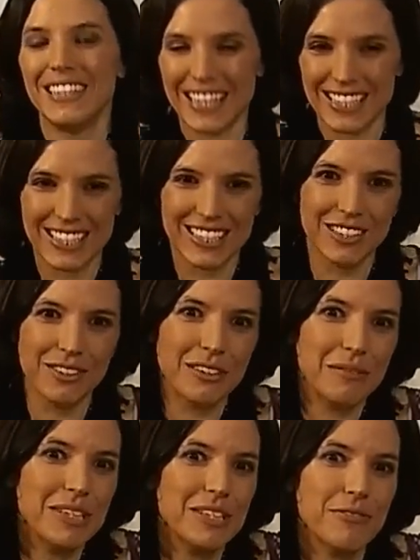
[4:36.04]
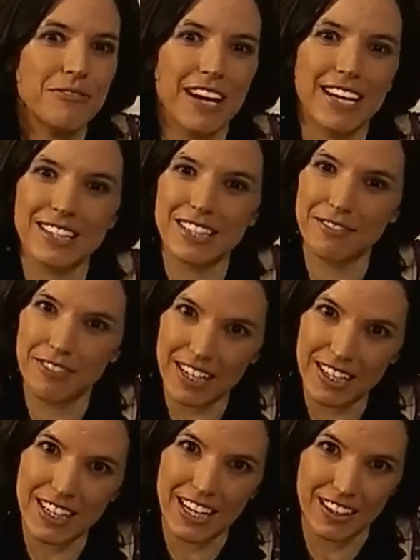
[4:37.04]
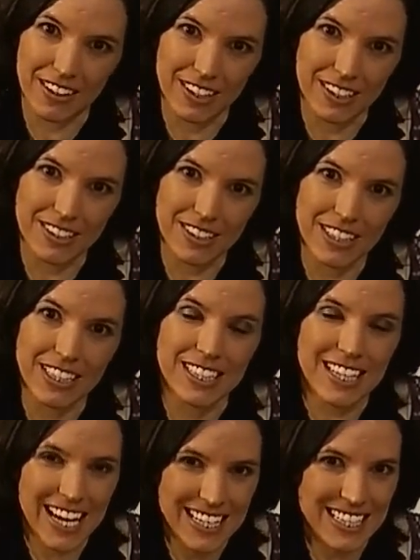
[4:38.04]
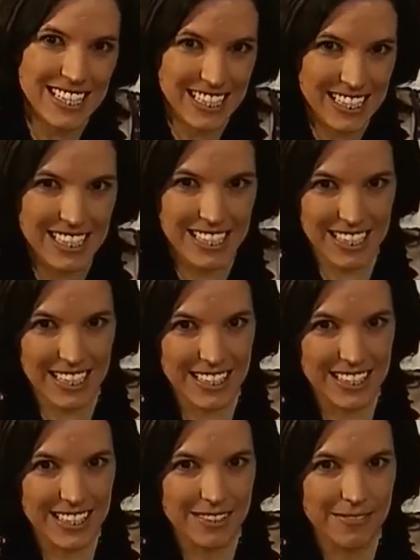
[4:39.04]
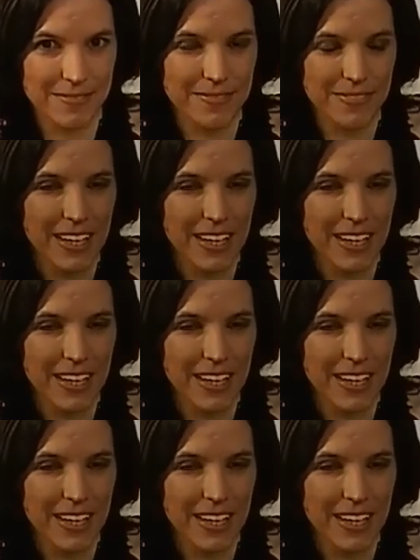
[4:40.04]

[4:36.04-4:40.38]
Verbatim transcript: Yes, the Normans of France invaded England in 1066.